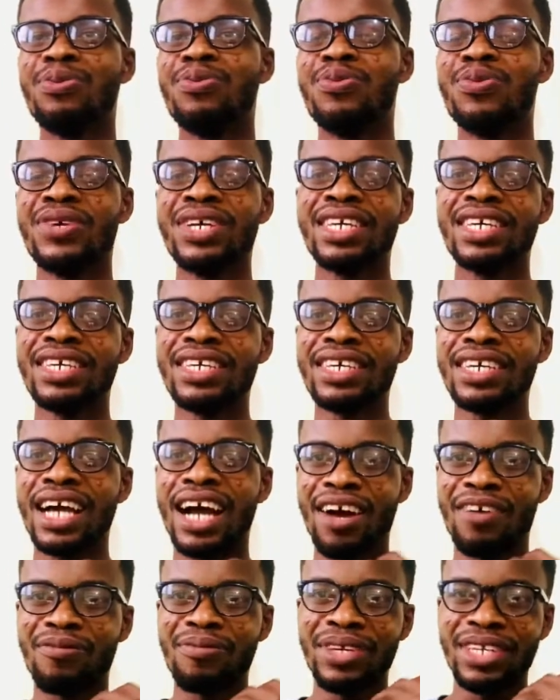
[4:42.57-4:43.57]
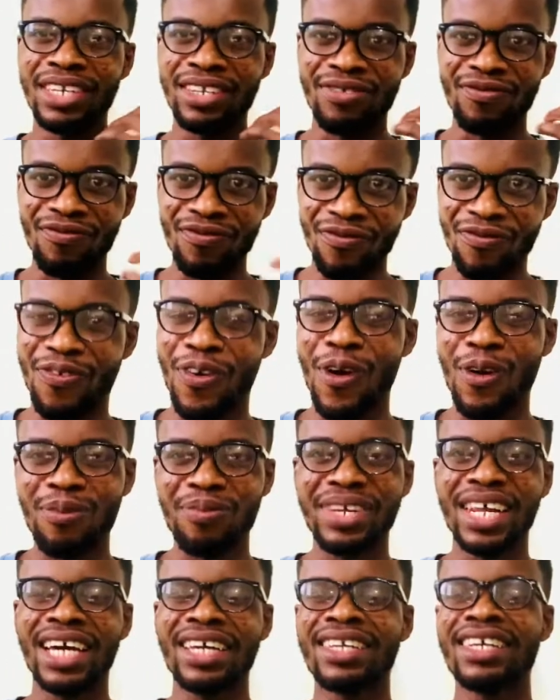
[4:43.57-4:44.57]
we have been
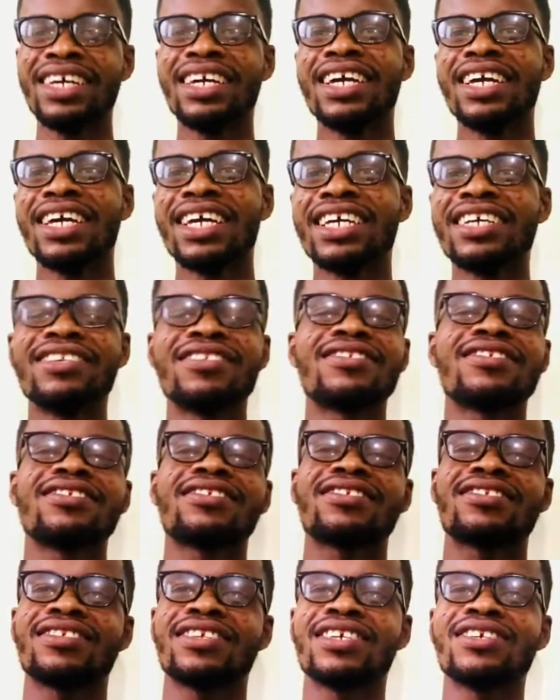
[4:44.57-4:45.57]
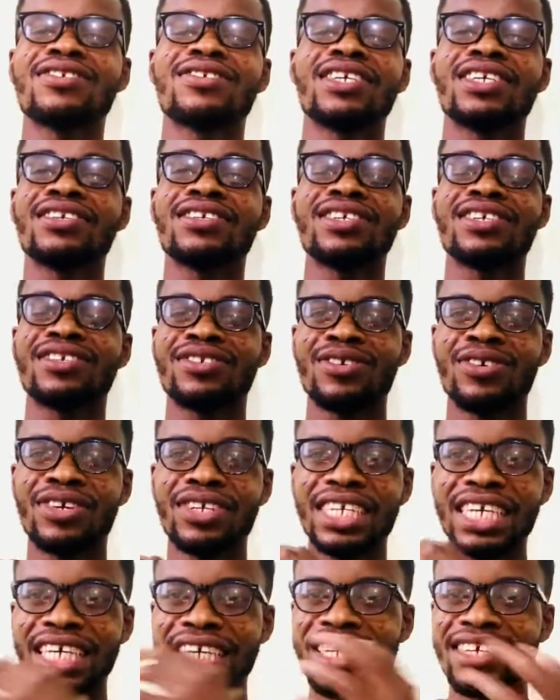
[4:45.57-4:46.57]
informed that it's
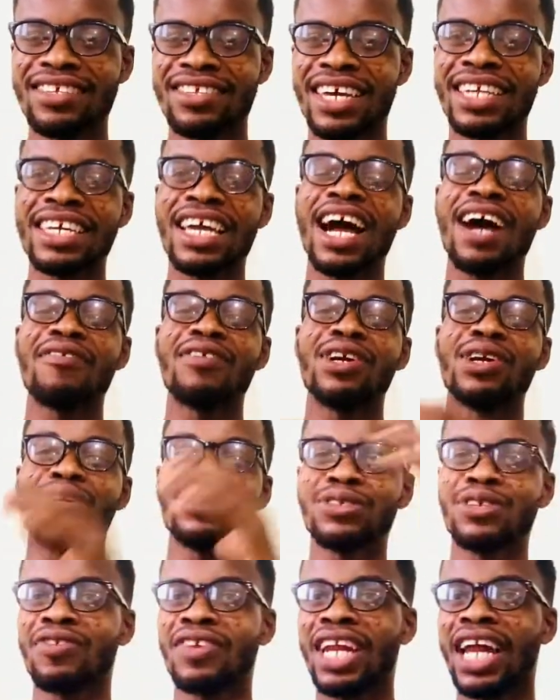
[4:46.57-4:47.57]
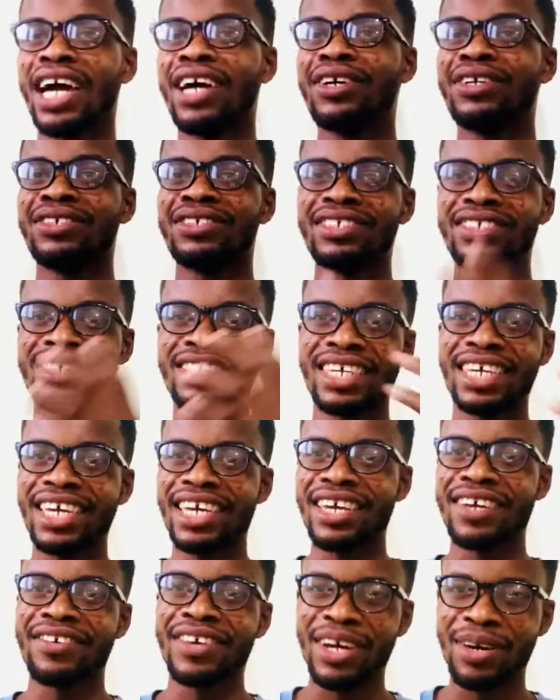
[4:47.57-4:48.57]
not the case that they have a lot of lions in the
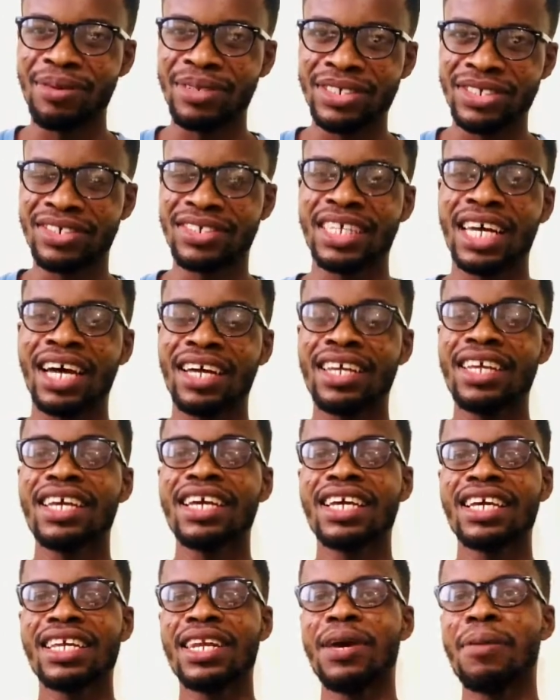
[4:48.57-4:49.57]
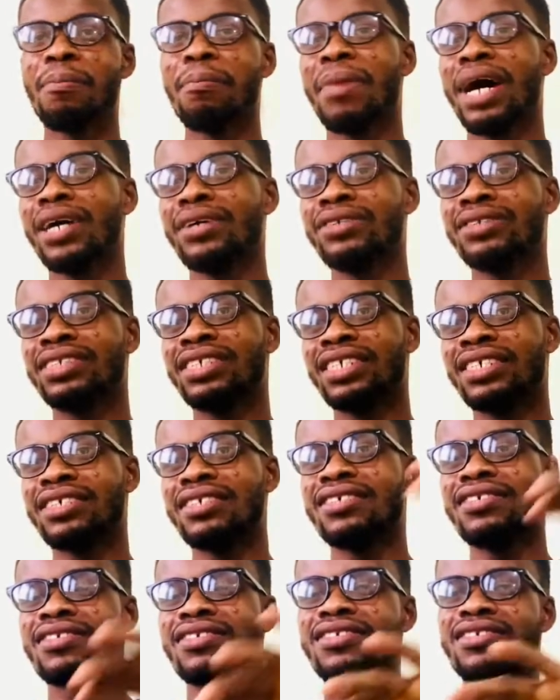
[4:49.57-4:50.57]
area. It's just that the
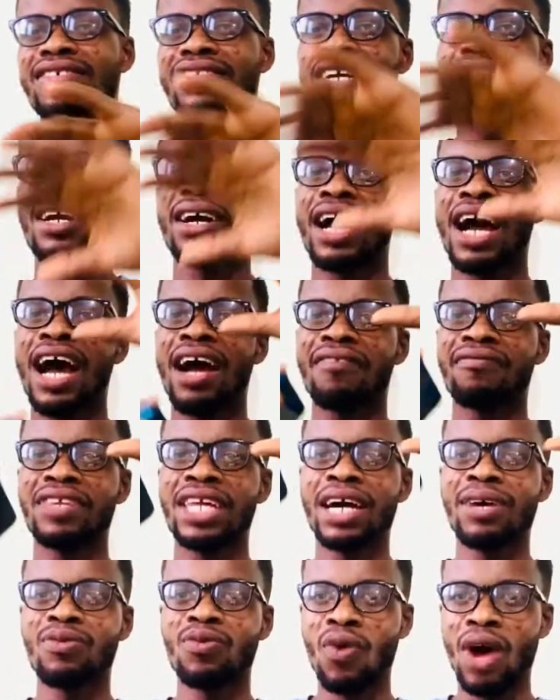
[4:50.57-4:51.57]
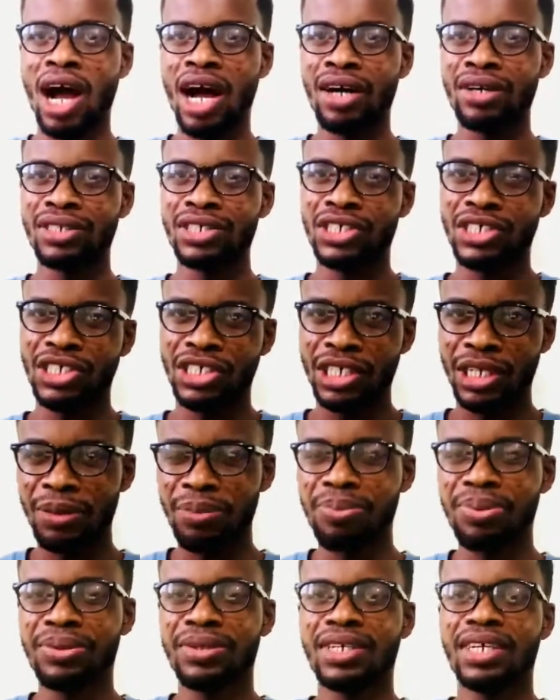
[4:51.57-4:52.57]
mountains have that wild
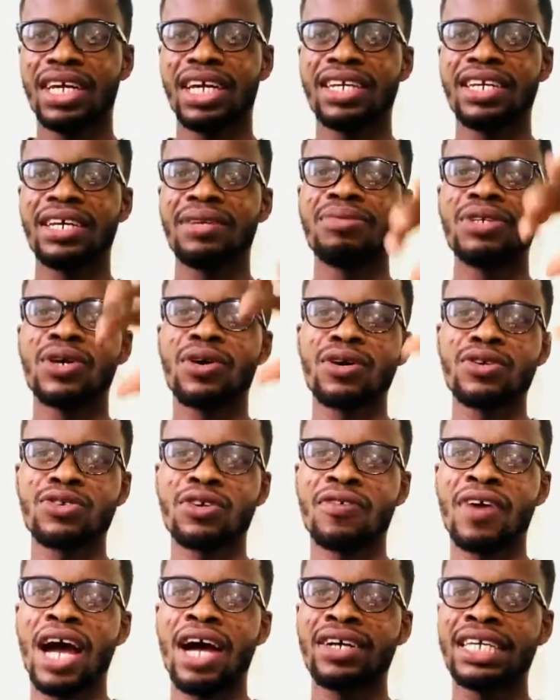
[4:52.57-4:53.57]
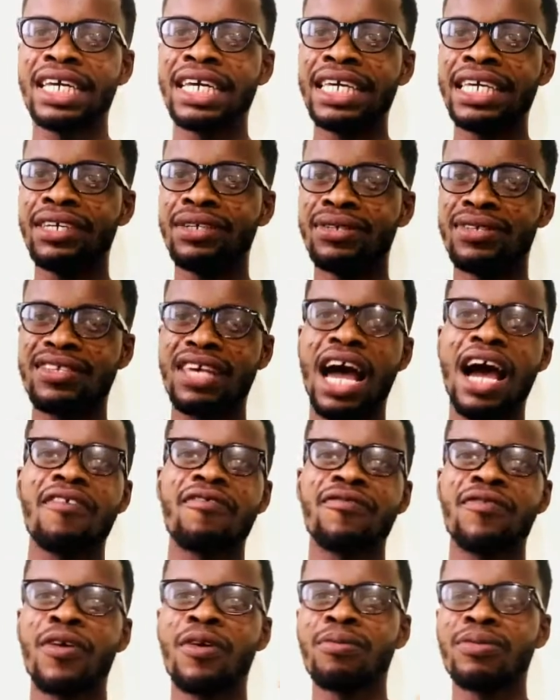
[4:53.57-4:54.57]
shape, and then because of how the hills are
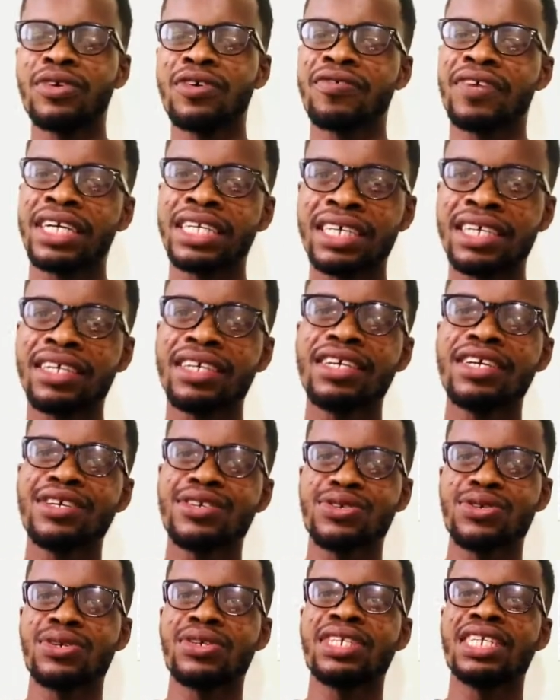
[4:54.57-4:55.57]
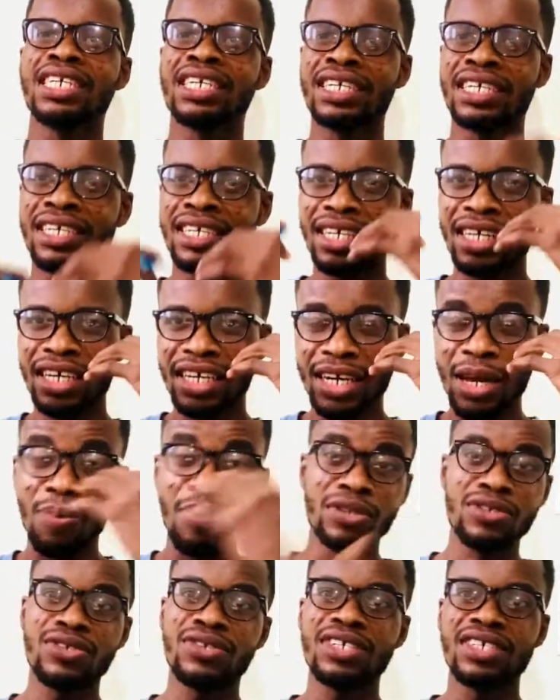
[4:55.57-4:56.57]
formed over there, so the
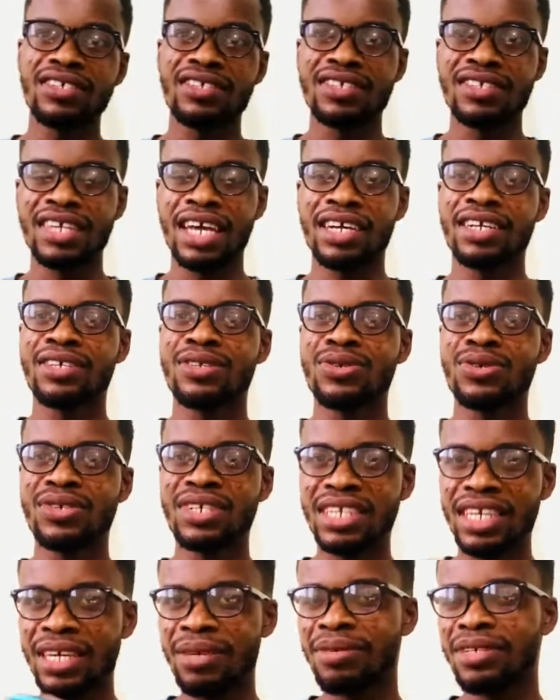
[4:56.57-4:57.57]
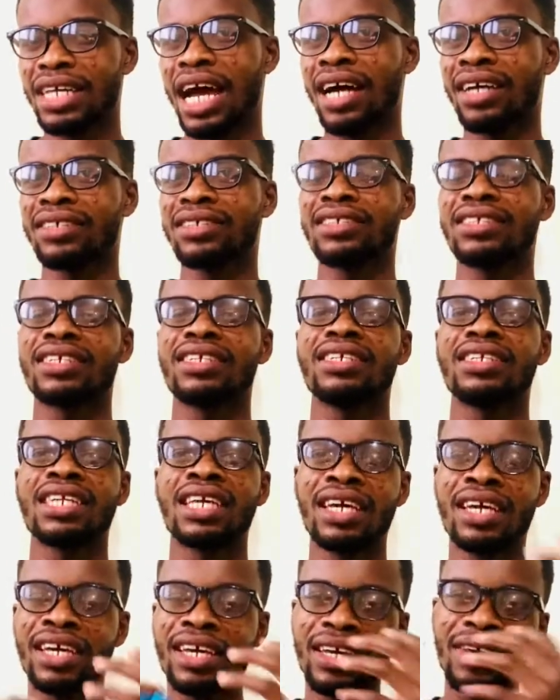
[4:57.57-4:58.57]
Portuguese decided to name it as
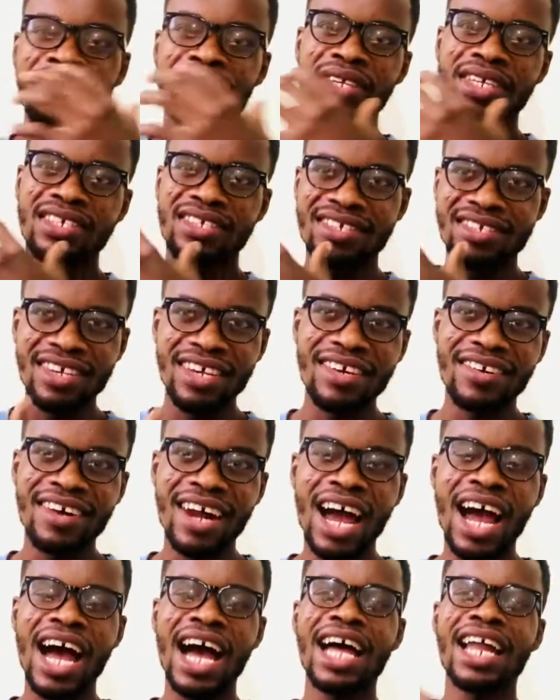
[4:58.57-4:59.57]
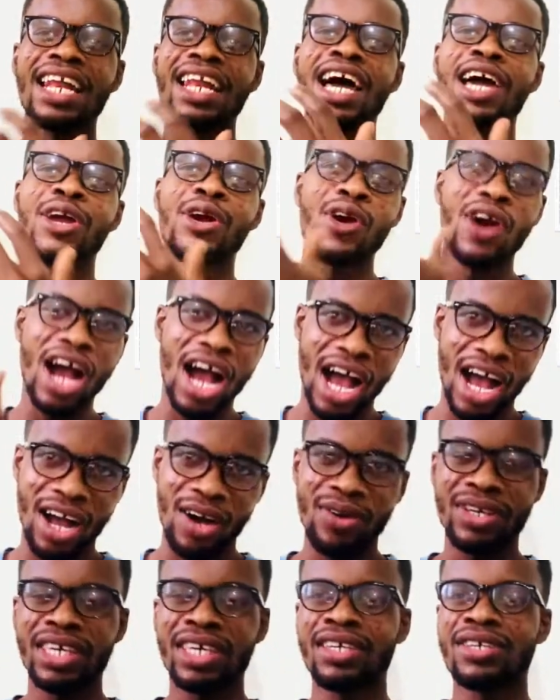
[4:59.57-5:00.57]
the Serra
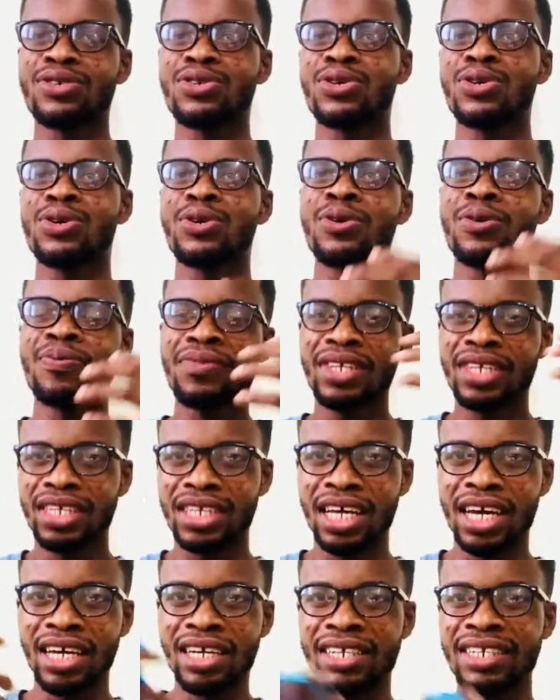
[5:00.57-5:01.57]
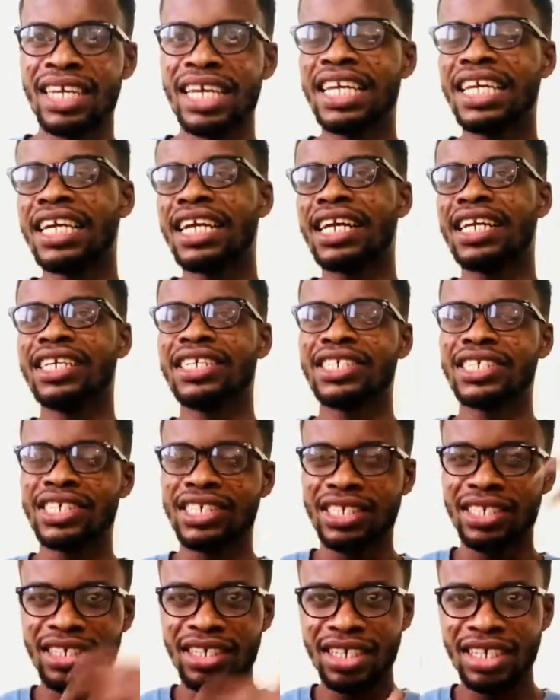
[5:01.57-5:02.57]
Leoa. Okay, so then the
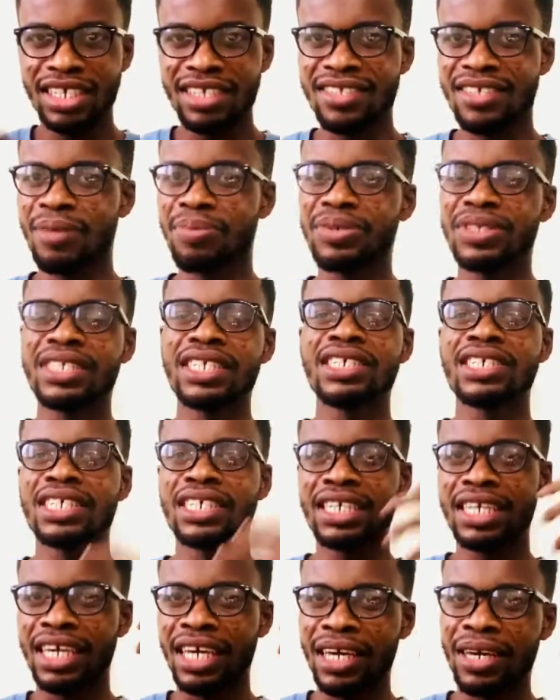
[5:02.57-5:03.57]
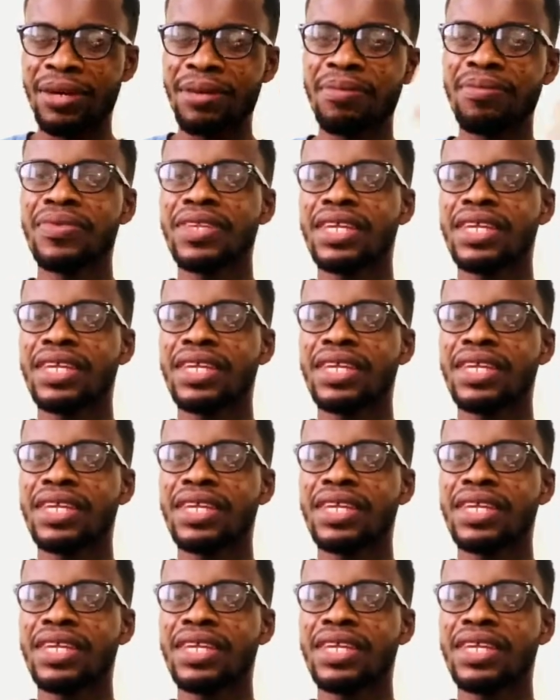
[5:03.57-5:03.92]
English interpretation came,